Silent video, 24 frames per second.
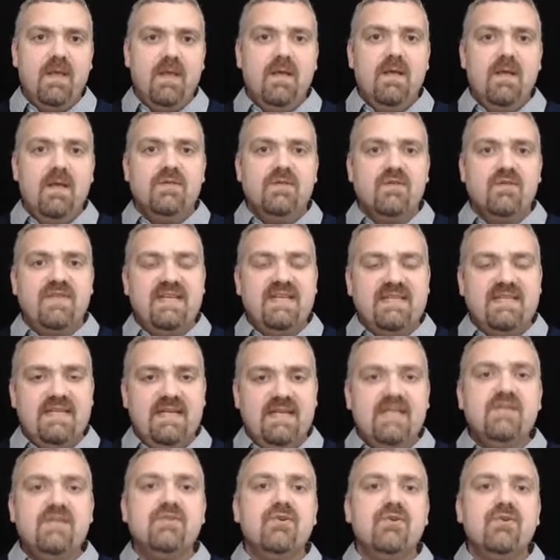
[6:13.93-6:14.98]
So these
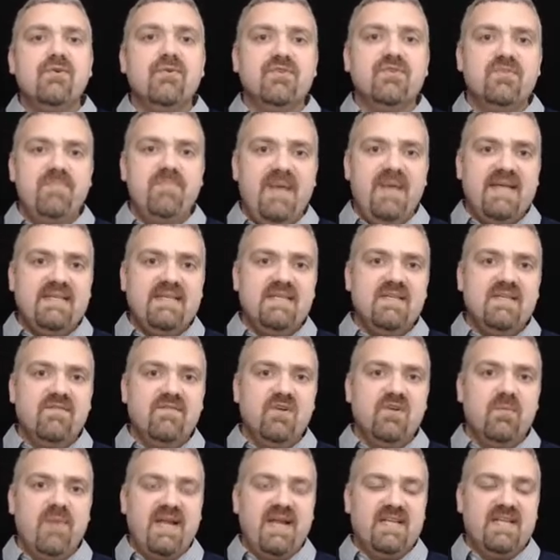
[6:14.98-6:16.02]
internal spaces of
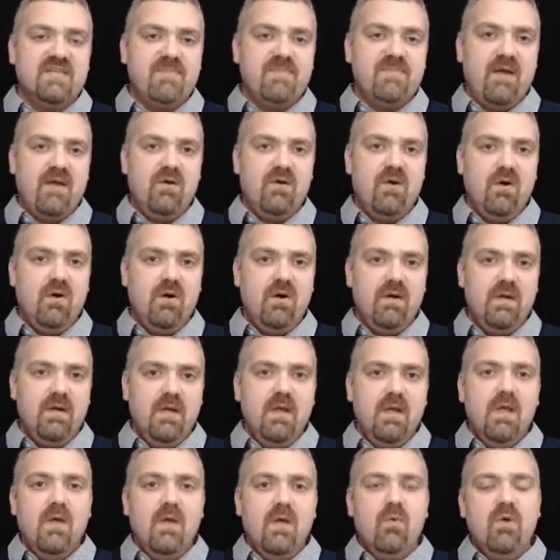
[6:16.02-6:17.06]
your brain and spinal cord
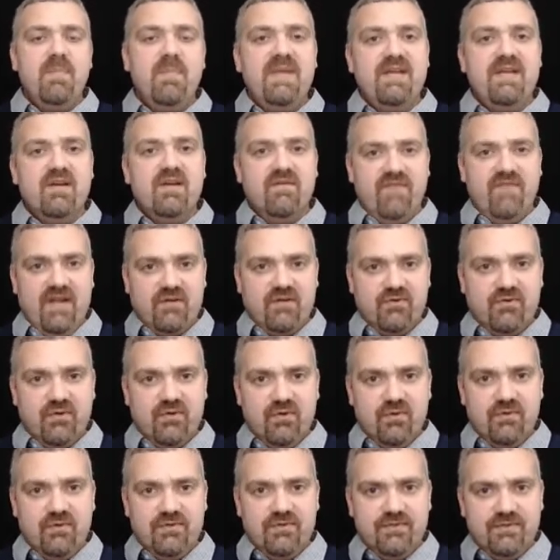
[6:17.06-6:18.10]
would be your
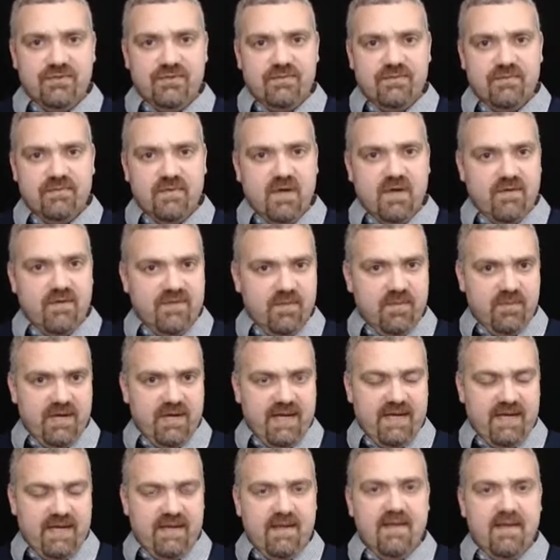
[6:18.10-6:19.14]
ventricles of the
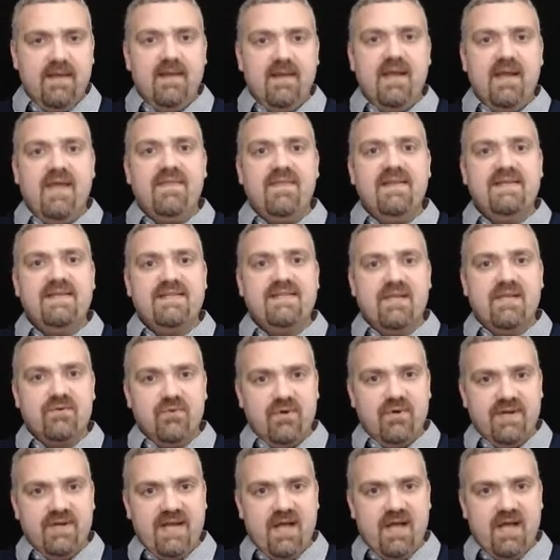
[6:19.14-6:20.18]
brain and the central
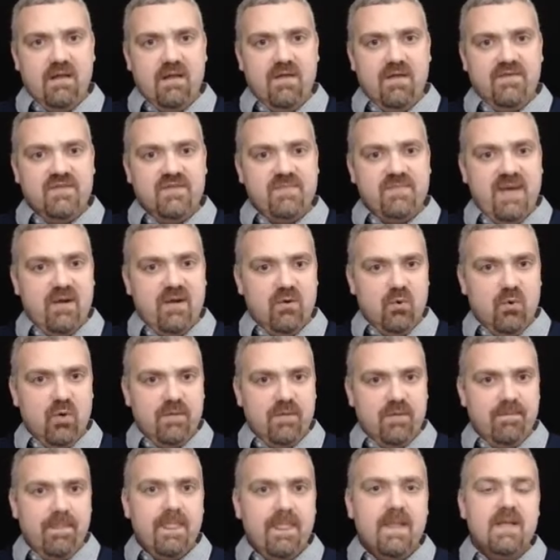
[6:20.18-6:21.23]
canal of the spinal cord.
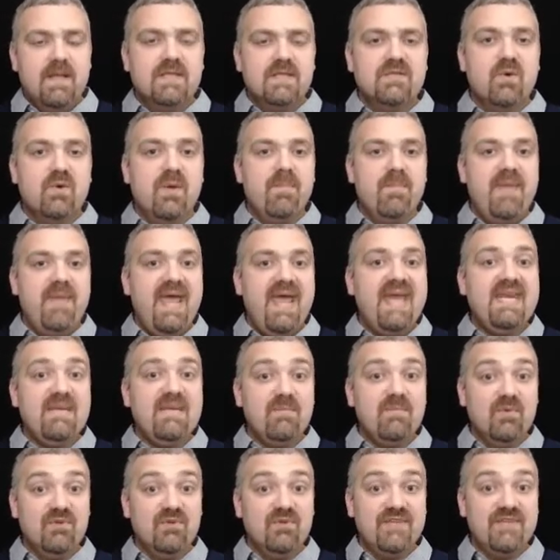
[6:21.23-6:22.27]
So
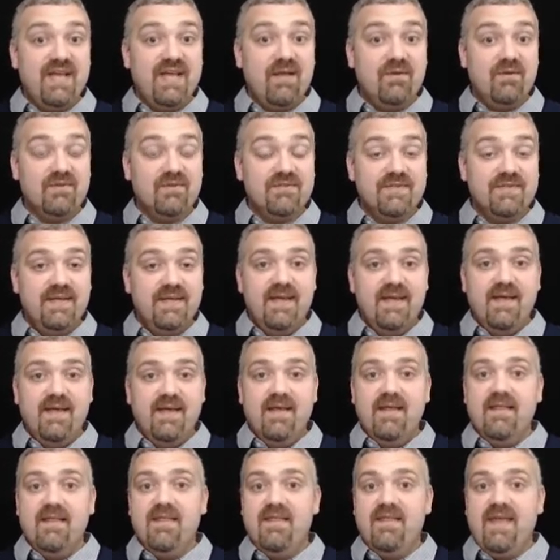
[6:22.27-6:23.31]
ependymal cells,
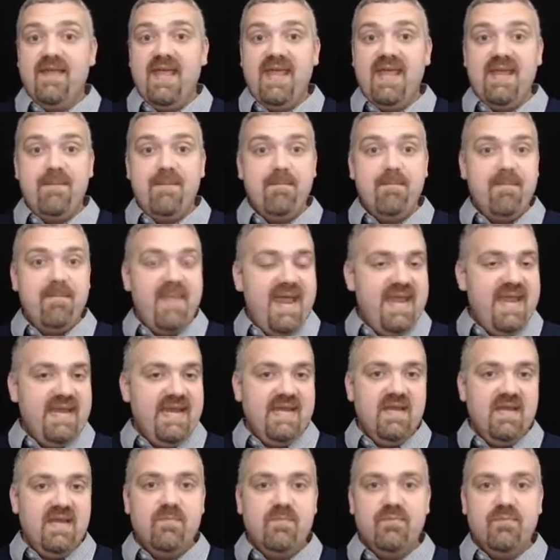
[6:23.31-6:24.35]
they
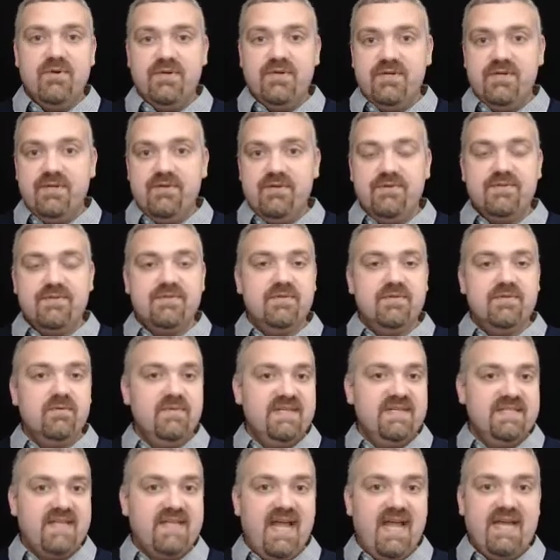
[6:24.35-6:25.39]
make, produce,
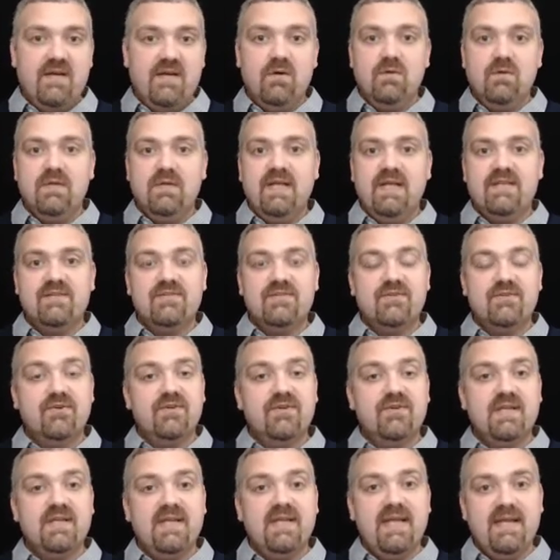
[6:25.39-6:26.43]
recycle, and
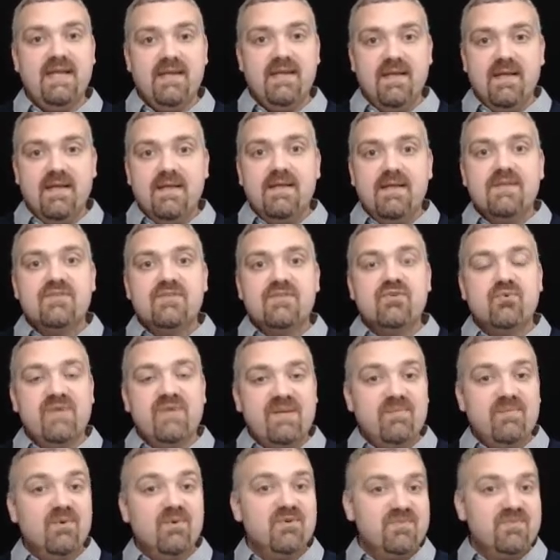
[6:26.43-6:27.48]
circulate
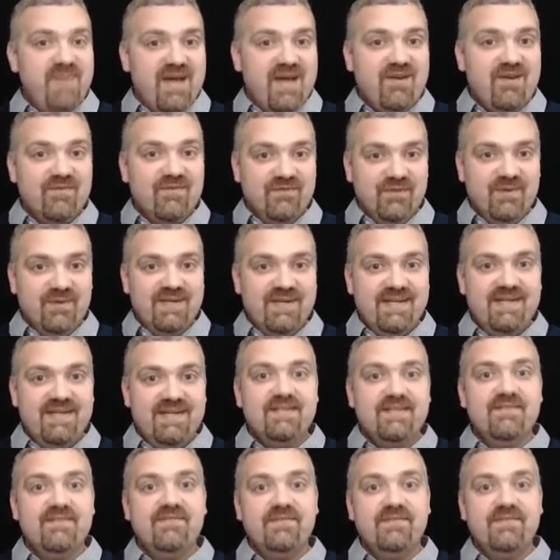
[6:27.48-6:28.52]
cerebrospinal fluid,
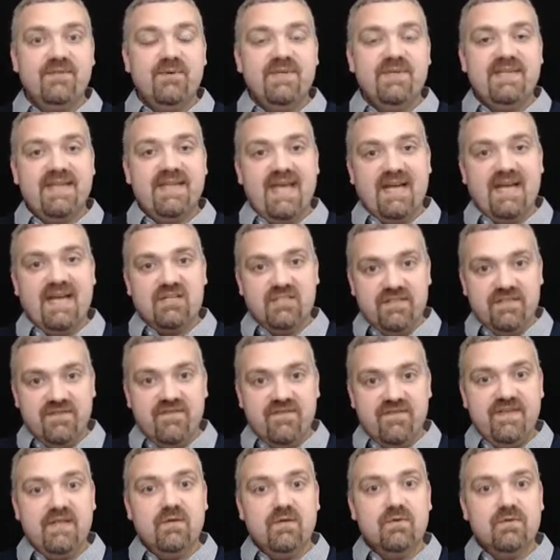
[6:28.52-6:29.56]
the fluid that actually
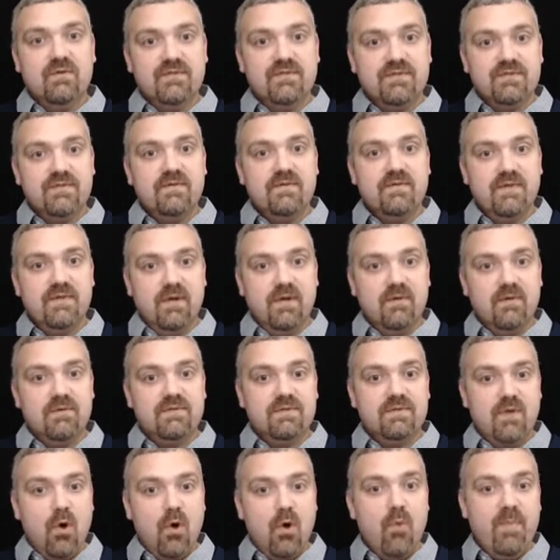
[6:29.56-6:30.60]
fills those
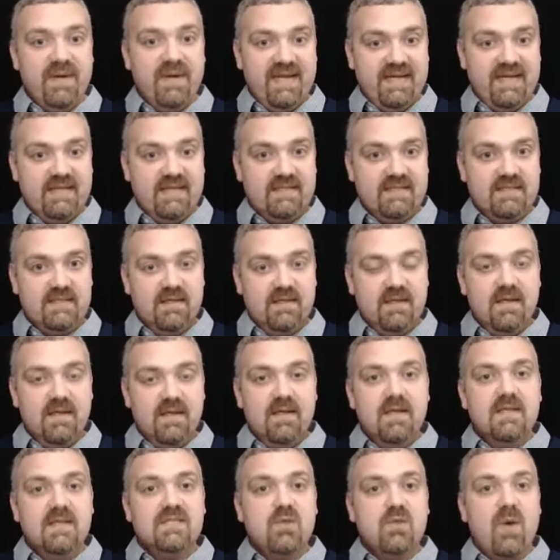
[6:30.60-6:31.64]
openings.
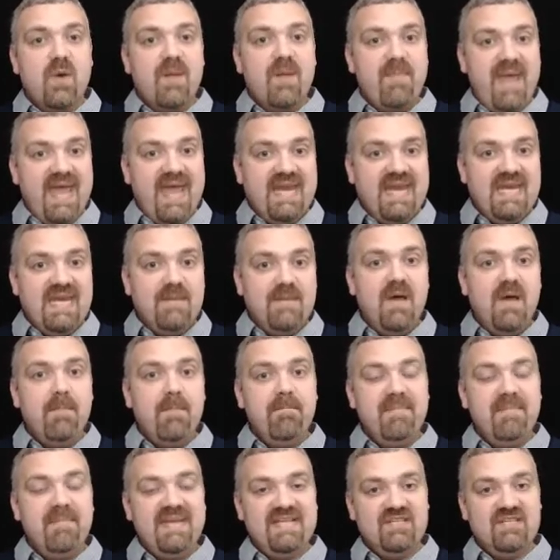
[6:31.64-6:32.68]
So ependyma
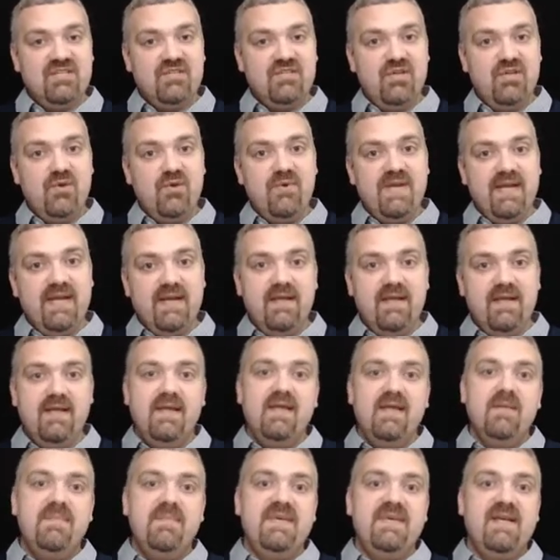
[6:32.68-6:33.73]
means tunic
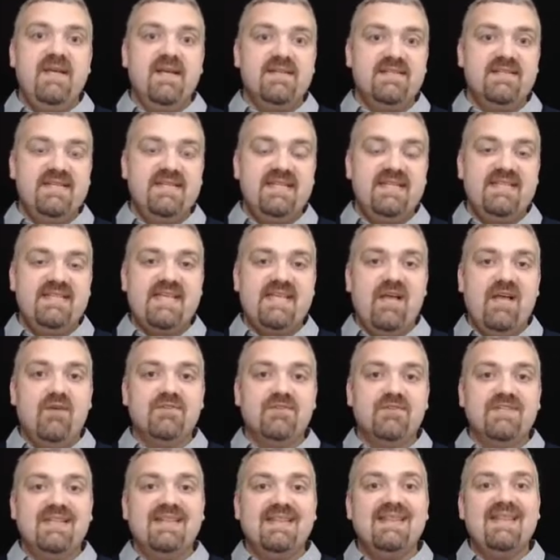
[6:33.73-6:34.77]
because these
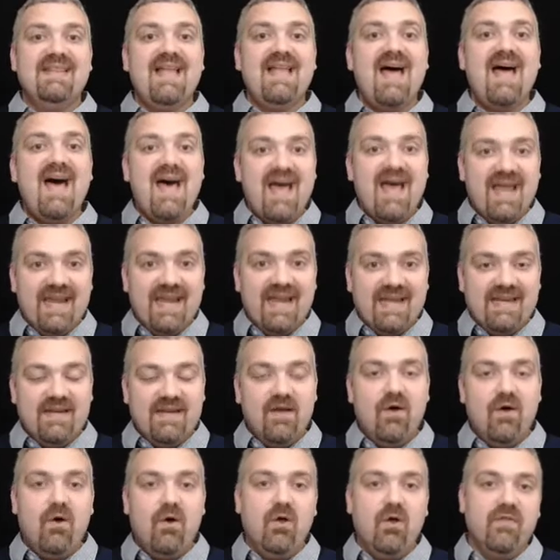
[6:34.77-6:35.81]
cells line
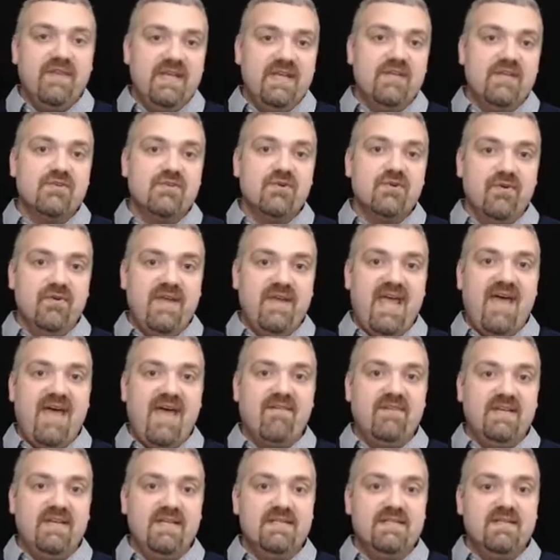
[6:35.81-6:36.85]
all the internal
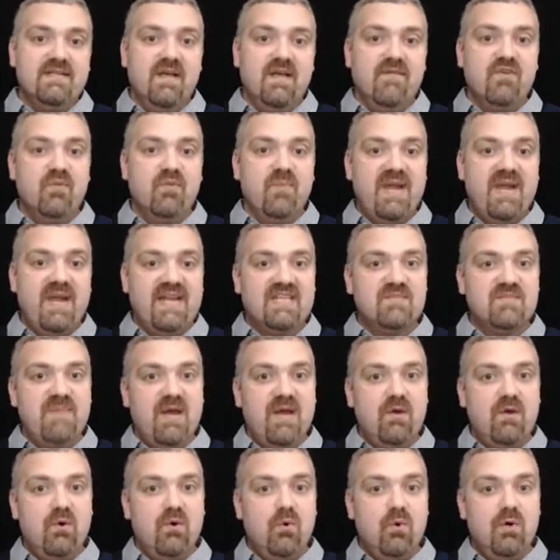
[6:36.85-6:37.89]
cavities of your brain and
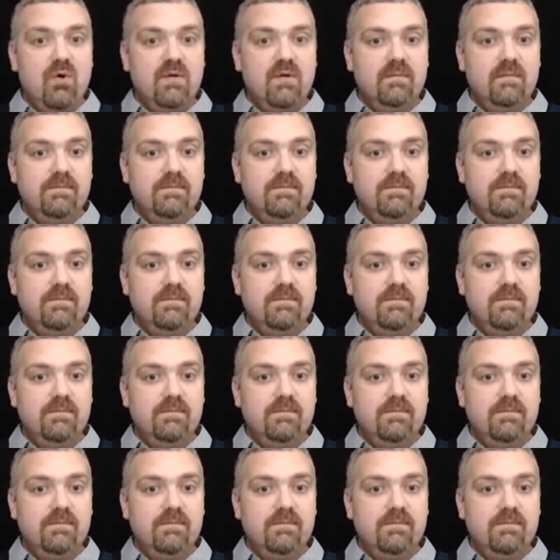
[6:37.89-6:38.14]
spinal cord.